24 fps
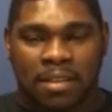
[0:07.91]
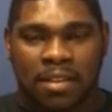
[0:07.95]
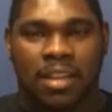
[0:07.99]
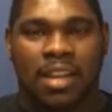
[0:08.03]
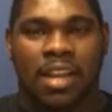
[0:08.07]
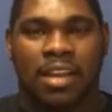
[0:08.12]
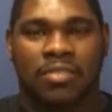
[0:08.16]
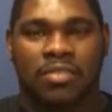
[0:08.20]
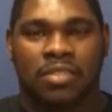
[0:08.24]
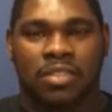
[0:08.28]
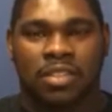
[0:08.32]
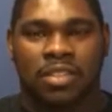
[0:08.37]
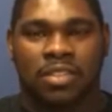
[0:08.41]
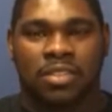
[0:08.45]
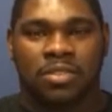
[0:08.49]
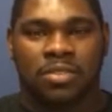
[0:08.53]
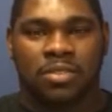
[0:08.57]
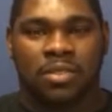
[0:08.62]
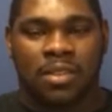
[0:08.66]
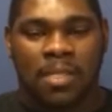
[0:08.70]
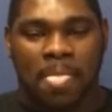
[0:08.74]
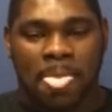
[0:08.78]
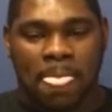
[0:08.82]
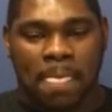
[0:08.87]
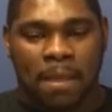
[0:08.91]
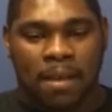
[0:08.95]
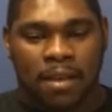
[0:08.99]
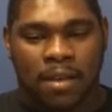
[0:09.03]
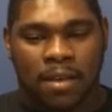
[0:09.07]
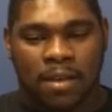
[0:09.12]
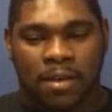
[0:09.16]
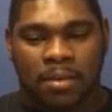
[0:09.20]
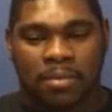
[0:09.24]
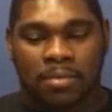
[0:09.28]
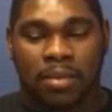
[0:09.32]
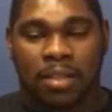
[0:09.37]
Good afternoon.
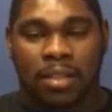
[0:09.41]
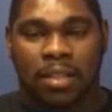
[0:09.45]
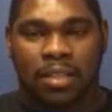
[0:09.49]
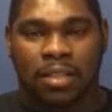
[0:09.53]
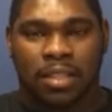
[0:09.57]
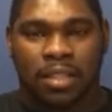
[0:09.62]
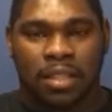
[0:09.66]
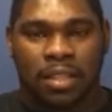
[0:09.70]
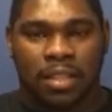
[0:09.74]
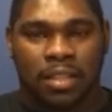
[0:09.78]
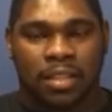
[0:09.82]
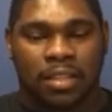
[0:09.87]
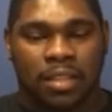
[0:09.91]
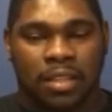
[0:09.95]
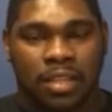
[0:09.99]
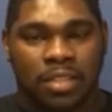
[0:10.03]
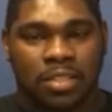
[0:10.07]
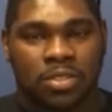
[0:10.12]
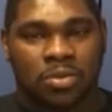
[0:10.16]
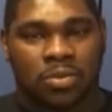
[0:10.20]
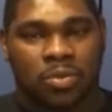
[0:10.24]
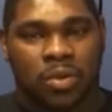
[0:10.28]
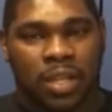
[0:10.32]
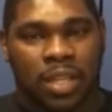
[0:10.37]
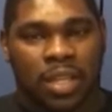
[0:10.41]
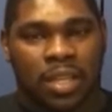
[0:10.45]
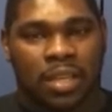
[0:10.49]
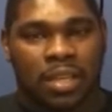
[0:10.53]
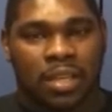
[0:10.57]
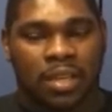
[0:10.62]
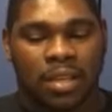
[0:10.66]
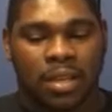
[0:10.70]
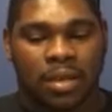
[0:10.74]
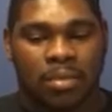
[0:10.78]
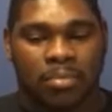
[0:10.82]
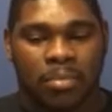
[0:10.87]
This week,
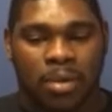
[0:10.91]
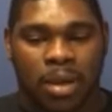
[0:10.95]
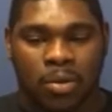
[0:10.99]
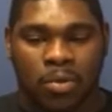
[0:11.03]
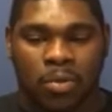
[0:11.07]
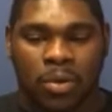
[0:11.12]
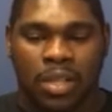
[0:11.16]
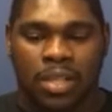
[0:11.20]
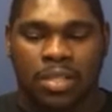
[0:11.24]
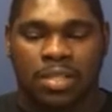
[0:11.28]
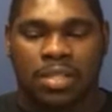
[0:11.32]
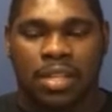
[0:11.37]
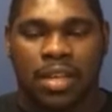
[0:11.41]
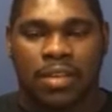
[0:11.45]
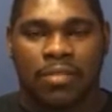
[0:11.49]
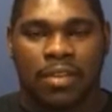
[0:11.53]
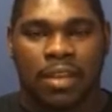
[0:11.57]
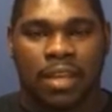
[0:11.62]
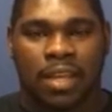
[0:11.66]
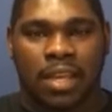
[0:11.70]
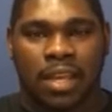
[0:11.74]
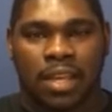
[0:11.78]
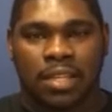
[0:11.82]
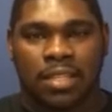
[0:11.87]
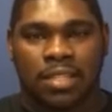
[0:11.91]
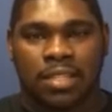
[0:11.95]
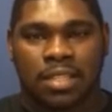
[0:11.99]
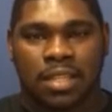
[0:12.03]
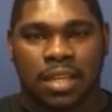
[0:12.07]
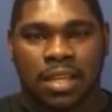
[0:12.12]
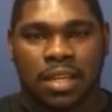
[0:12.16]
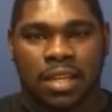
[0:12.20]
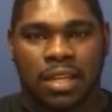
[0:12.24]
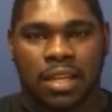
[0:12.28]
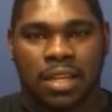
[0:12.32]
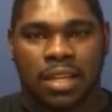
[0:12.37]
my week 7 case
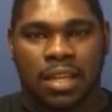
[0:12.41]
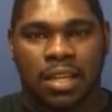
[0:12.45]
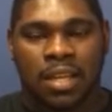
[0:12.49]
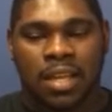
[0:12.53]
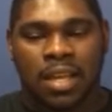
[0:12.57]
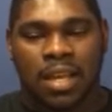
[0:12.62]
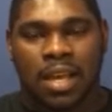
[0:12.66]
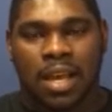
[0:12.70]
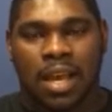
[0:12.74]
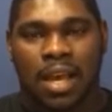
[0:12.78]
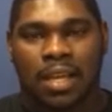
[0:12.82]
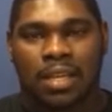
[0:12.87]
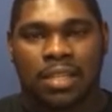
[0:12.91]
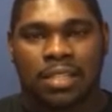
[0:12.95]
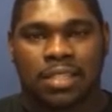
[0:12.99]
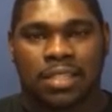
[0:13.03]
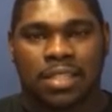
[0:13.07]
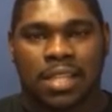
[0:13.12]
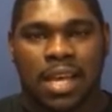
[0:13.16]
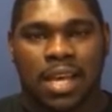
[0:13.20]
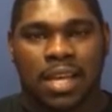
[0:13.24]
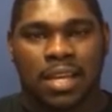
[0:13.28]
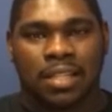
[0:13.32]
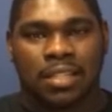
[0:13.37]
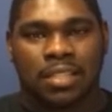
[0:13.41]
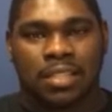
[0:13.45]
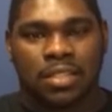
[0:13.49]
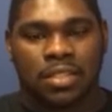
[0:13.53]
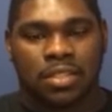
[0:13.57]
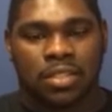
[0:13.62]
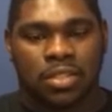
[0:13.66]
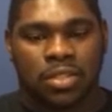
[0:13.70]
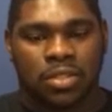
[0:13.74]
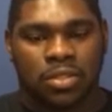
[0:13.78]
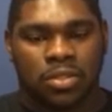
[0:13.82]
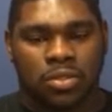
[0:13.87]
study, I decided to
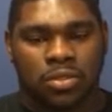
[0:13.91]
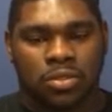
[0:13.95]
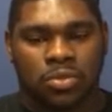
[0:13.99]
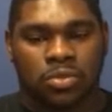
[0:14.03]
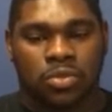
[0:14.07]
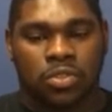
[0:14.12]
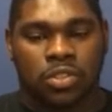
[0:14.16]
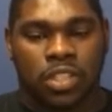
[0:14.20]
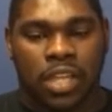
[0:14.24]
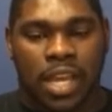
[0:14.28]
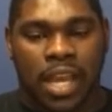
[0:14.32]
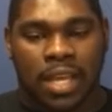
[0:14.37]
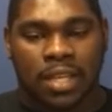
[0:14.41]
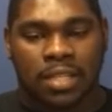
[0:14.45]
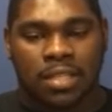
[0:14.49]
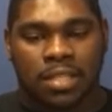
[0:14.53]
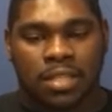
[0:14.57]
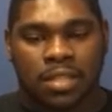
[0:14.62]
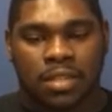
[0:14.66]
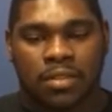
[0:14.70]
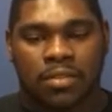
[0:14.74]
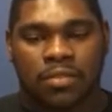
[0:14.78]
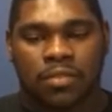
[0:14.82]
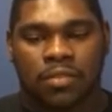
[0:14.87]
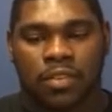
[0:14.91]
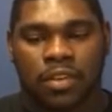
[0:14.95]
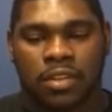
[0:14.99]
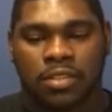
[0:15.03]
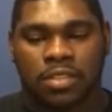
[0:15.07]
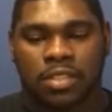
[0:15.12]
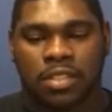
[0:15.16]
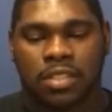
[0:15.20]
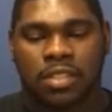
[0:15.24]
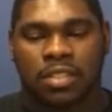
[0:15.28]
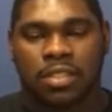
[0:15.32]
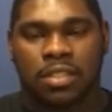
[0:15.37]
do Jackson
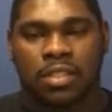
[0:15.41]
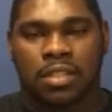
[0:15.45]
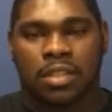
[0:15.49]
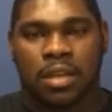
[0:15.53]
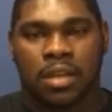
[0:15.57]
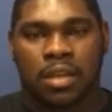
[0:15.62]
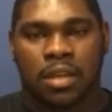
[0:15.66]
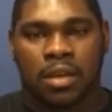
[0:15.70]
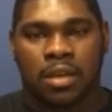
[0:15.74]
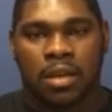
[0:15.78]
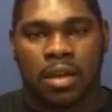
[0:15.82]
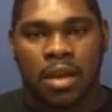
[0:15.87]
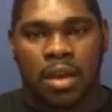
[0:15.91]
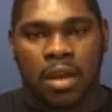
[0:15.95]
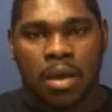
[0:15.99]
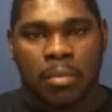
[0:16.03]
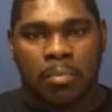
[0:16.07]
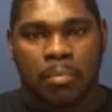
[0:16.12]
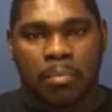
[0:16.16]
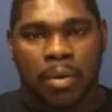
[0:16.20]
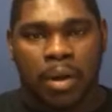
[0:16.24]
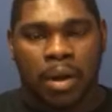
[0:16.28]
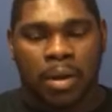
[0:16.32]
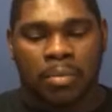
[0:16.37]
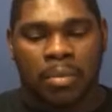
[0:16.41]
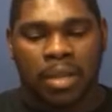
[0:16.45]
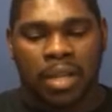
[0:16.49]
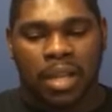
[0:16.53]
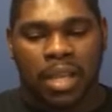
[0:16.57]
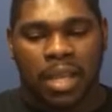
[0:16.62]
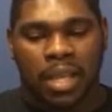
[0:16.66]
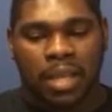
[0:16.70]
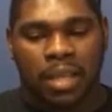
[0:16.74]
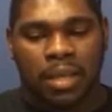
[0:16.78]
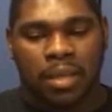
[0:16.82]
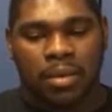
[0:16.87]
versus the
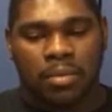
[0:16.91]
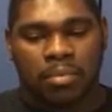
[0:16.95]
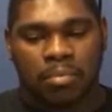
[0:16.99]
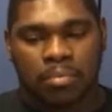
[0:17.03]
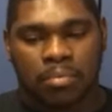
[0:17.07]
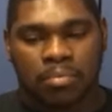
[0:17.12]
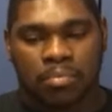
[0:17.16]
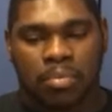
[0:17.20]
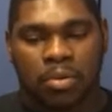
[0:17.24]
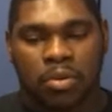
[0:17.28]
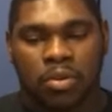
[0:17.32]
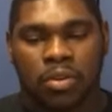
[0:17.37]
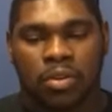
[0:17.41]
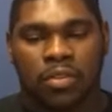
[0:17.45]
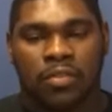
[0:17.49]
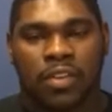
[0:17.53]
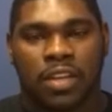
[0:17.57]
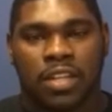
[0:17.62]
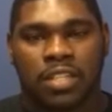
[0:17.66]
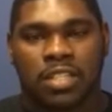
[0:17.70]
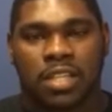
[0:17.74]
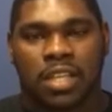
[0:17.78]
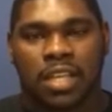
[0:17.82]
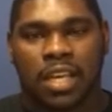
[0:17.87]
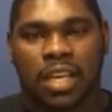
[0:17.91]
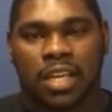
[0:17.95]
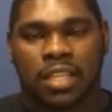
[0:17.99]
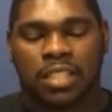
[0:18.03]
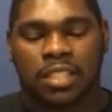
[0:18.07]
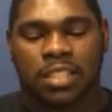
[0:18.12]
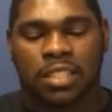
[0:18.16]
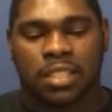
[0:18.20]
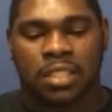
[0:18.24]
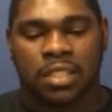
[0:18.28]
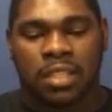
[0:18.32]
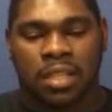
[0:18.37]
Birmingham Board of
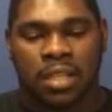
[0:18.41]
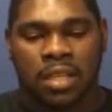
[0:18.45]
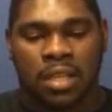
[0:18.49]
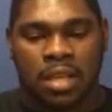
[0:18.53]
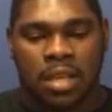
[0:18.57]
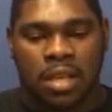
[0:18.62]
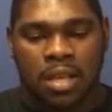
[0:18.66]
Education.